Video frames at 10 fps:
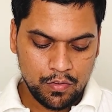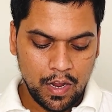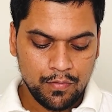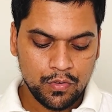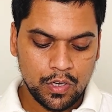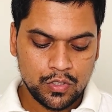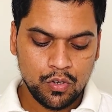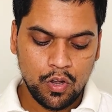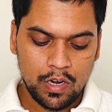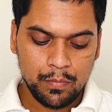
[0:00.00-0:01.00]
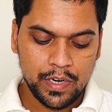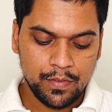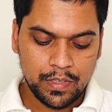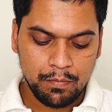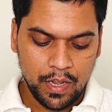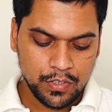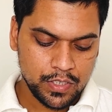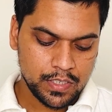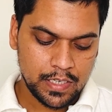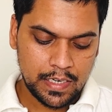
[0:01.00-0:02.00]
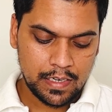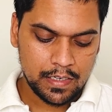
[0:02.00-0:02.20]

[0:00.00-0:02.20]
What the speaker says: You have to also collaborate with biostation and